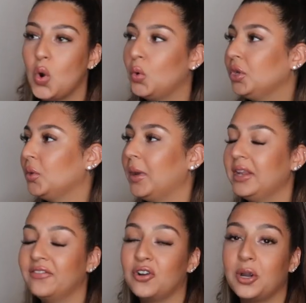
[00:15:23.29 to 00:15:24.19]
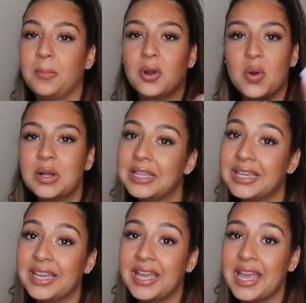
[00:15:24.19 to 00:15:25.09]
who you're waiting for, but go
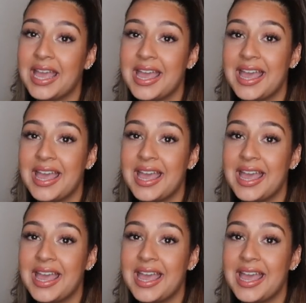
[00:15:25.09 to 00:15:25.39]
click it.